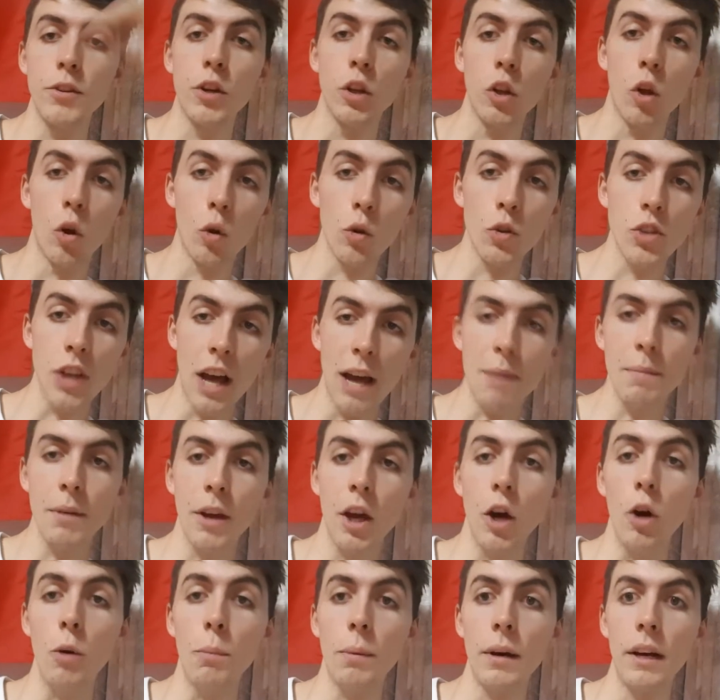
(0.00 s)
long time
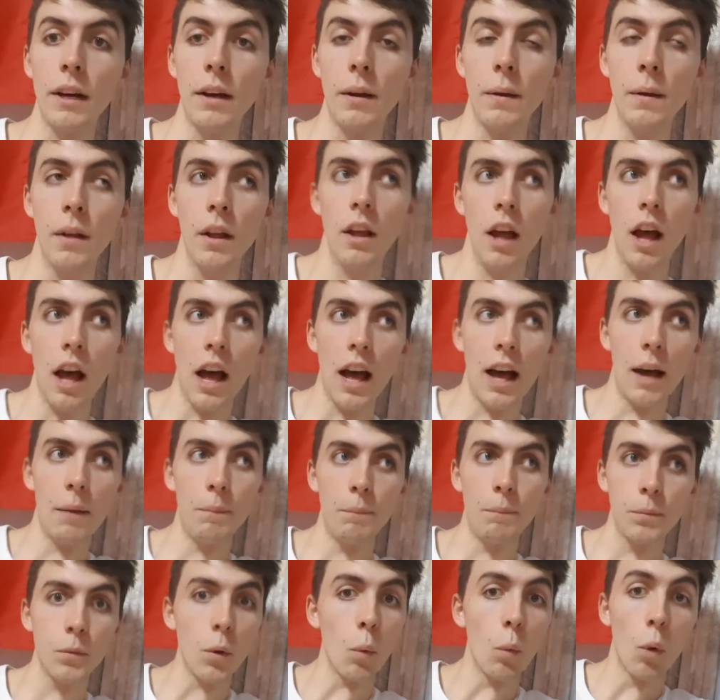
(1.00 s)
ago but
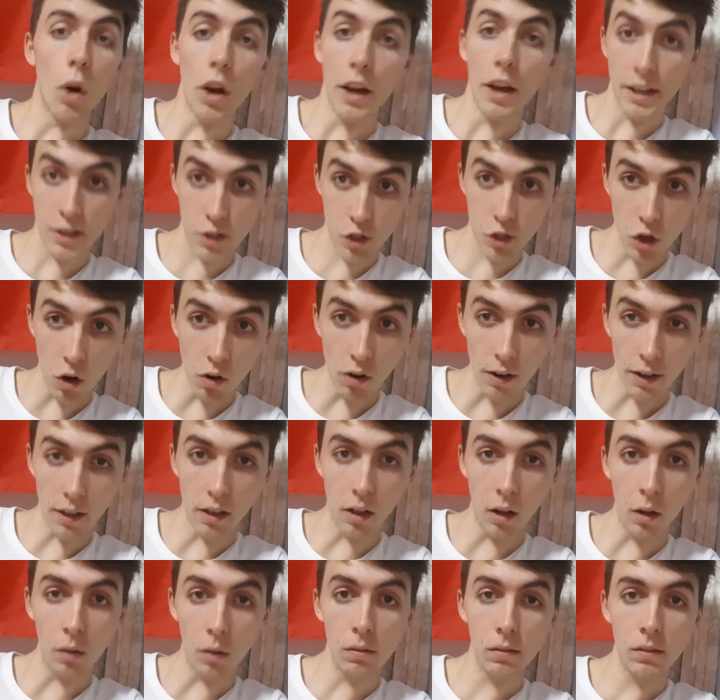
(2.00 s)
were
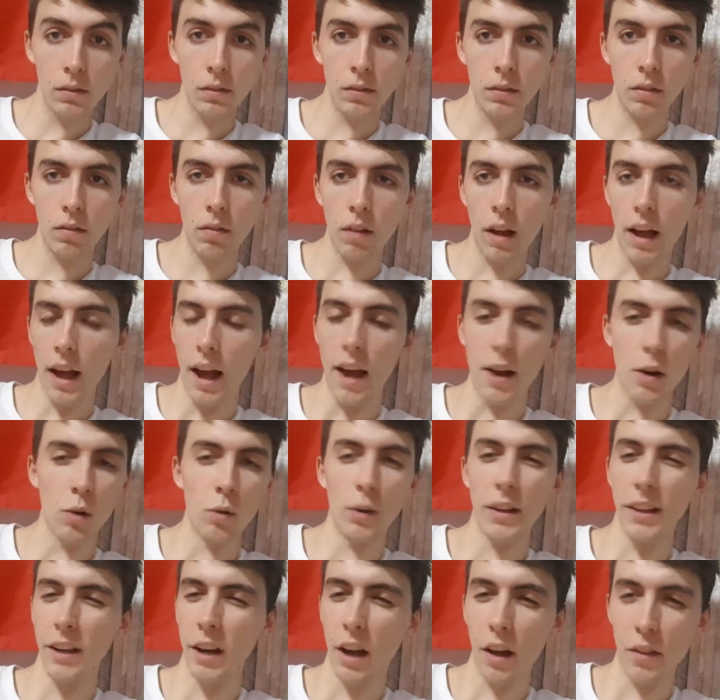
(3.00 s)
historical. I don't
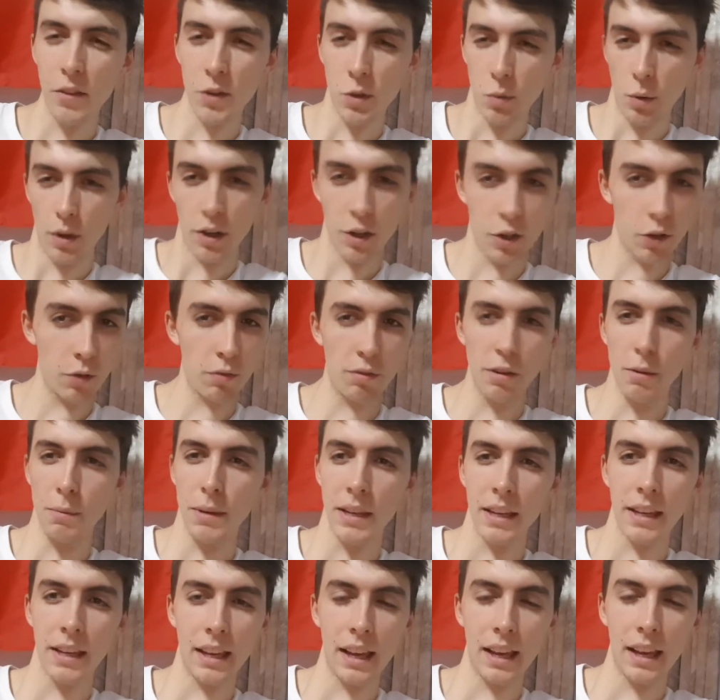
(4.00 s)
really know how this works.
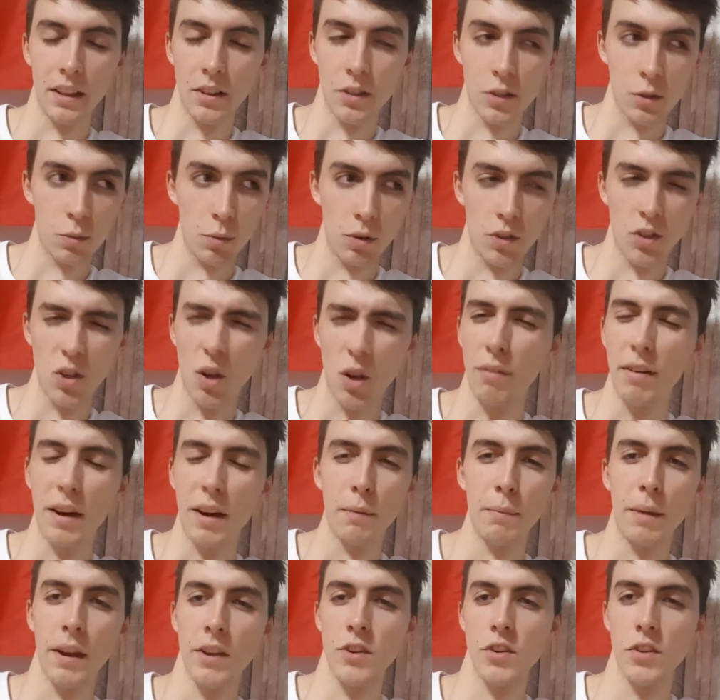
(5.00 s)
Phoebe Gittens once
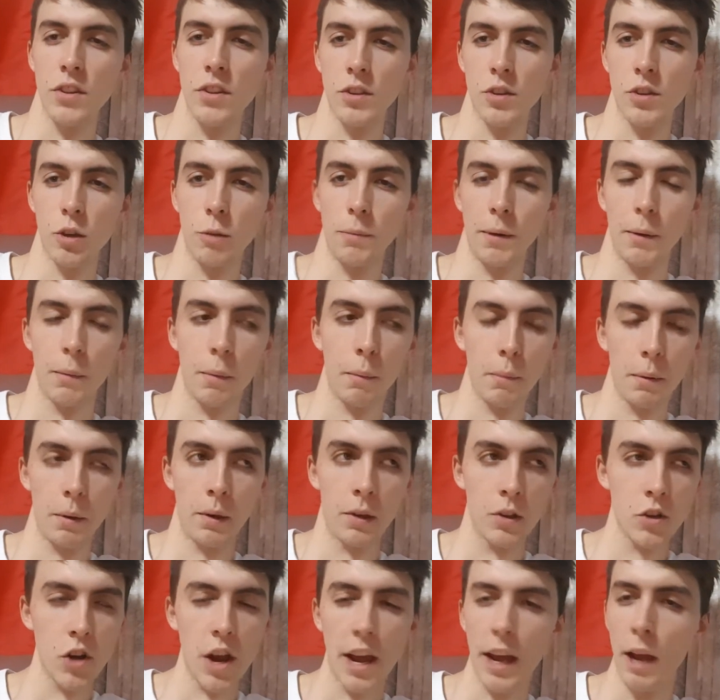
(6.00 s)
offhand mentioned this to me when we
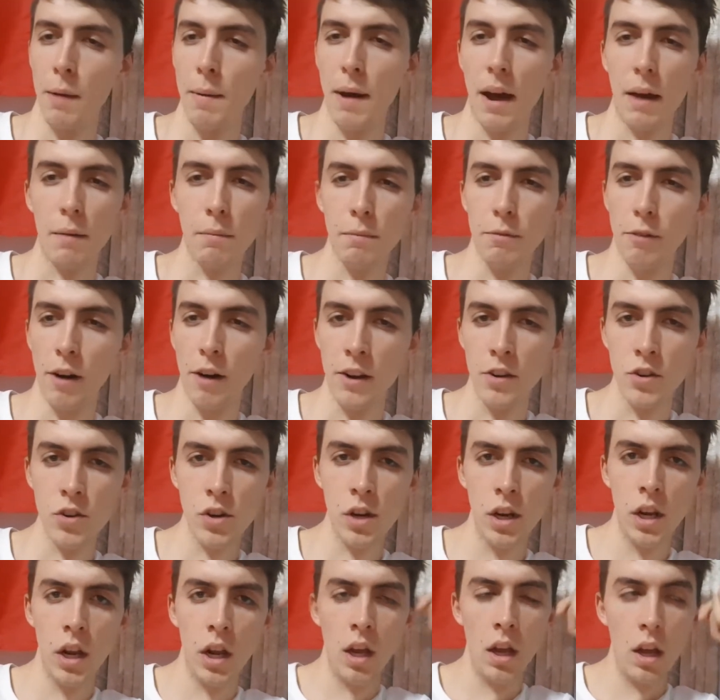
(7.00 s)
were chatting about French.
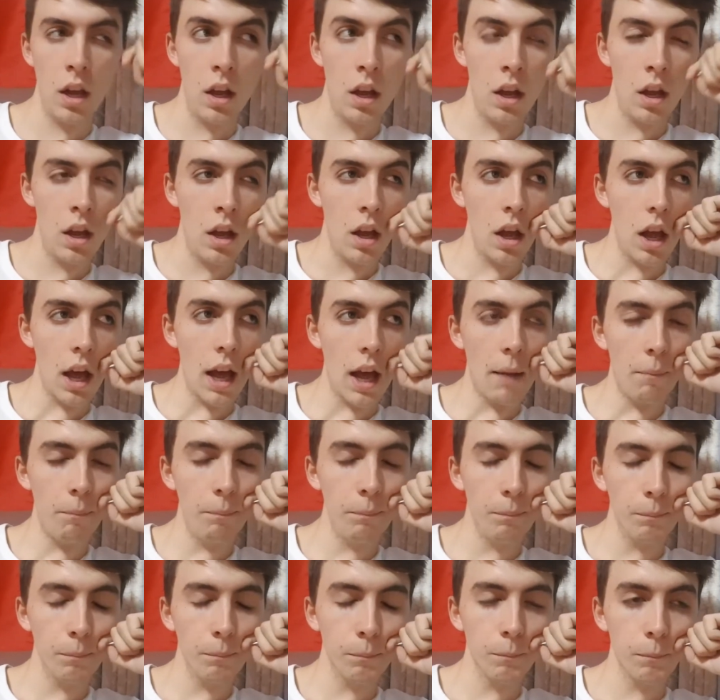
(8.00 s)

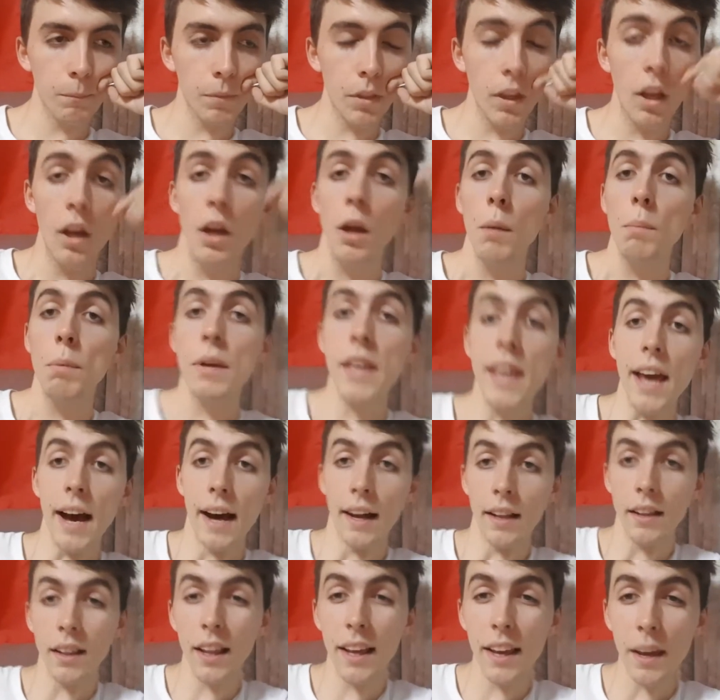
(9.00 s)
But yeah,
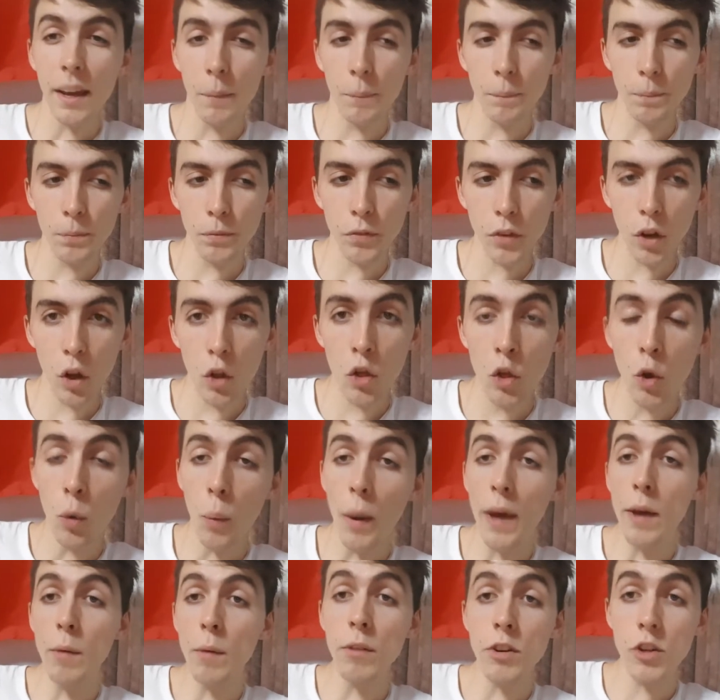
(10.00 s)
like the
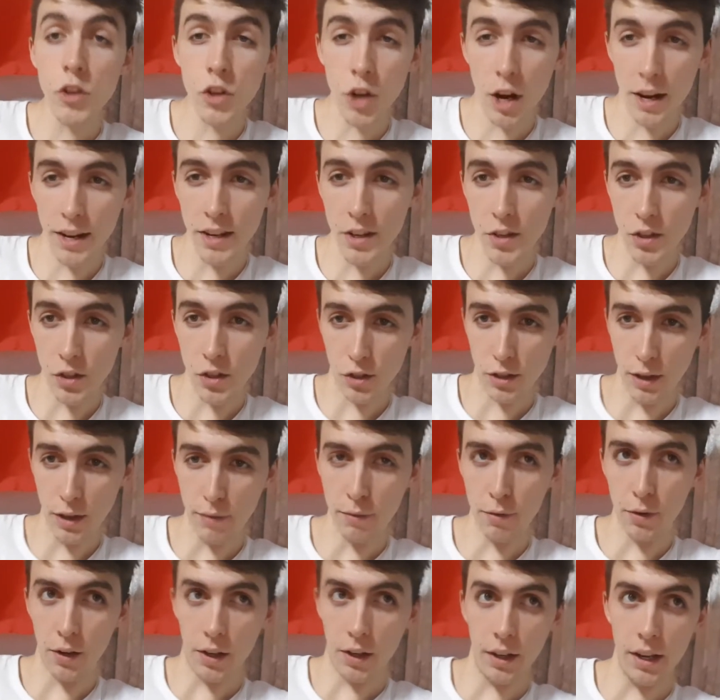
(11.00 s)
way in which Chinese is
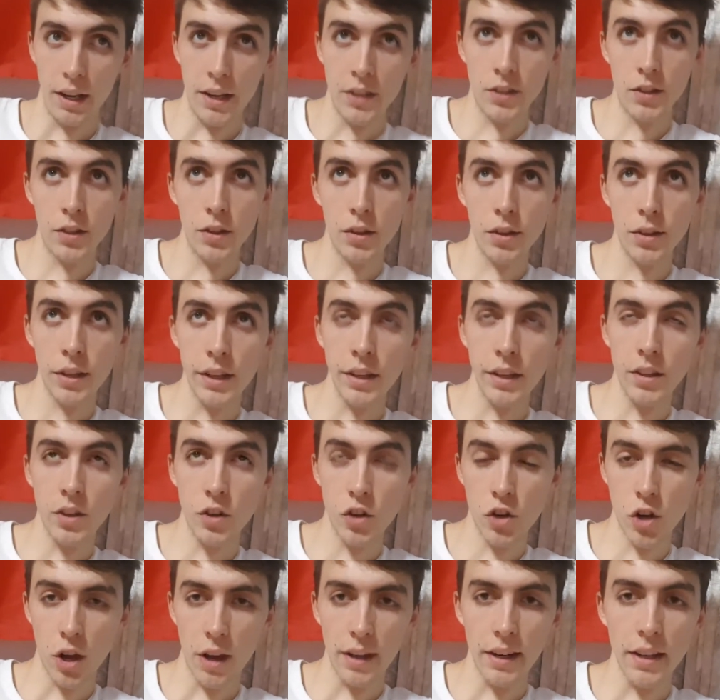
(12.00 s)
different is the thing that
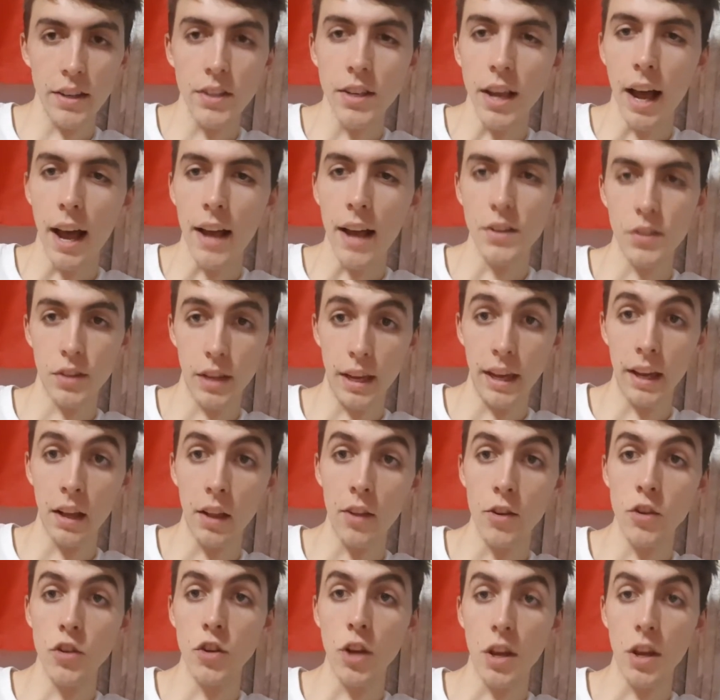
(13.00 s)
Chinese has that
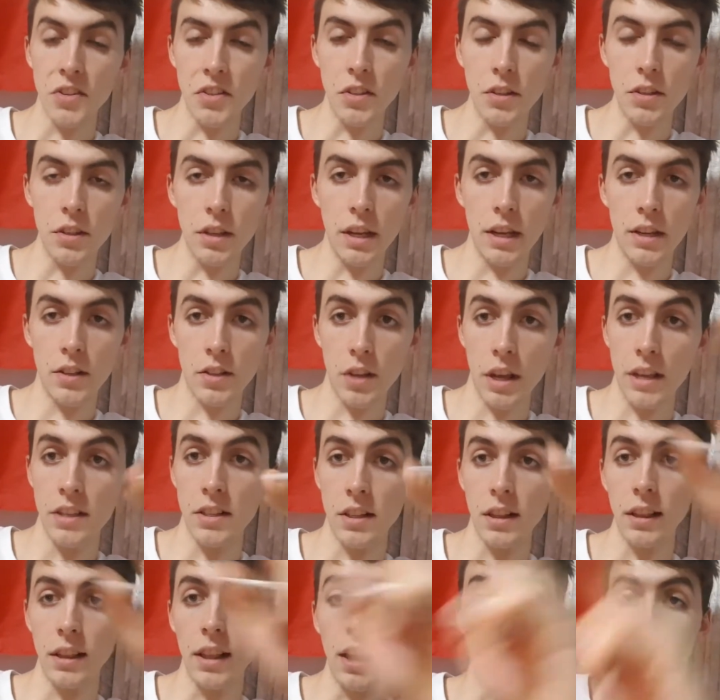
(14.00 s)
English doesn't
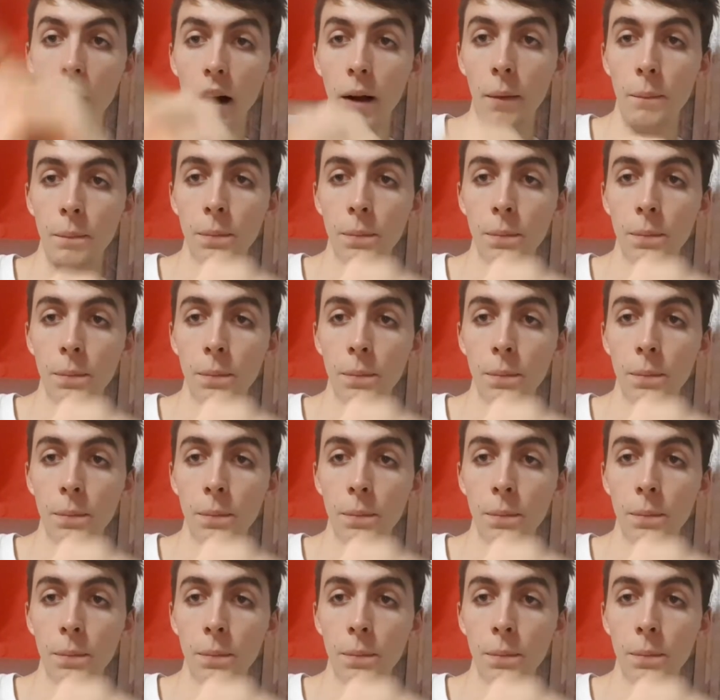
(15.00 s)
is le,